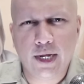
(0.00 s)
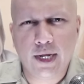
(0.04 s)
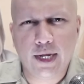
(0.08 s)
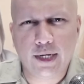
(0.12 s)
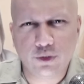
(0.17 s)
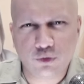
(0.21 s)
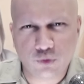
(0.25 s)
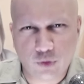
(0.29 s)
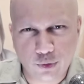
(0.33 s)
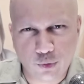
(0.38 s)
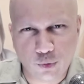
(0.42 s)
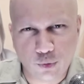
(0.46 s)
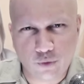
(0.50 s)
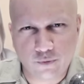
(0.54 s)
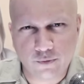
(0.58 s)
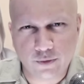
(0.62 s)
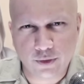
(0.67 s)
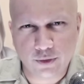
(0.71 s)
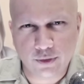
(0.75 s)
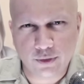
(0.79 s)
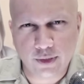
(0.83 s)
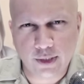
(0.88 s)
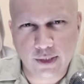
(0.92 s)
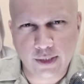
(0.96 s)
and trying to
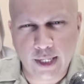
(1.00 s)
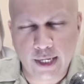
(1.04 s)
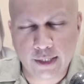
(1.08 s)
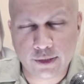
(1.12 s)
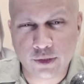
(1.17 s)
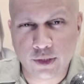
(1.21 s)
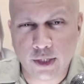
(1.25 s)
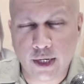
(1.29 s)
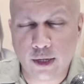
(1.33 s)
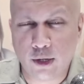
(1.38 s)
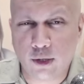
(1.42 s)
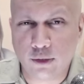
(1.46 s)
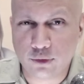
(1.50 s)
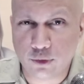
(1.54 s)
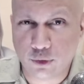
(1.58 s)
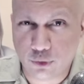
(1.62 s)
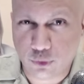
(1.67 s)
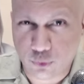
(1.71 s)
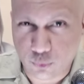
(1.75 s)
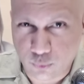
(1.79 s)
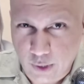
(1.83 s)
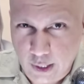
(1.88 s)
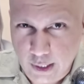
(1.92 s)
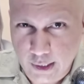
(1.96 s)
overturn the election and also
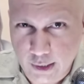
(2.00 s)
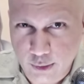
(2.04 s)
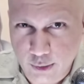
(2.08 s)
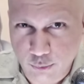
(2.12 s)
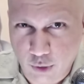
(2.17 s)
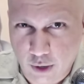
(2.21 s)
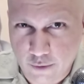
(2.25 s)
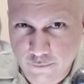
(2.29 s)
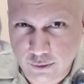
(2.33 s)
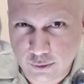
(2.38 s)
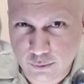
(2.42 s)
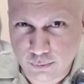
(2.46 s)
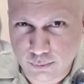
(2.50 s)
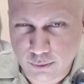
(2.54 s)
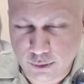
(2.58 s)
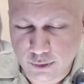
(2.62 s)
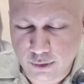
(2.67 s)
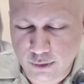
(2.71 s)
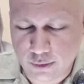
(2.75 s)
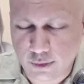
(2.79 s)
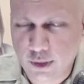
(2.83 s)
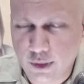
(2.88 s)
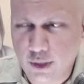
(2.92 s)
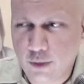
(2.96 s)
threatening
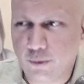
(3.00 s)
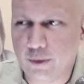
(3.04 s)
Raffensperger,